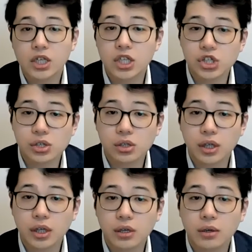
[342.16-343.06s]

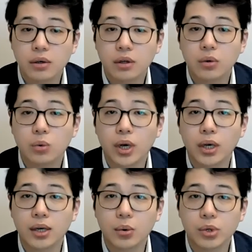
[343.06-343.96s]
Additionally,
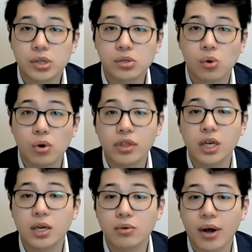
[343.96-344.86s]
when we scored
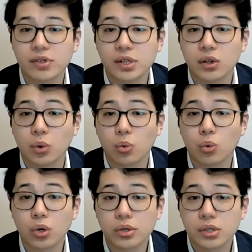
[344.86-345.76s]
the EREFs in the
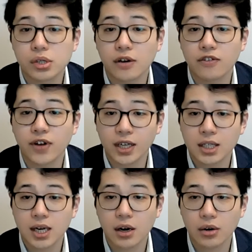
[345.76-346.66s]
worst
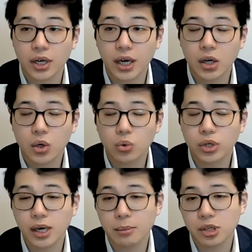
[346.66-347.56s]
affected area,
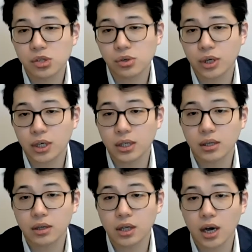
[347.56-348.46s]
we demonstrated
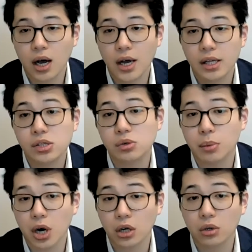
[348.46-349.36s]
the highest
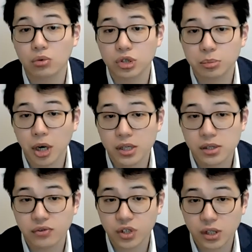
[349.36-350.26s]
numerical
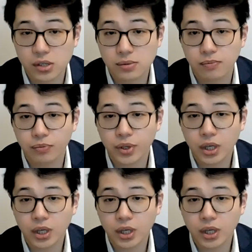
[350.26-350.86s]
responsiveness.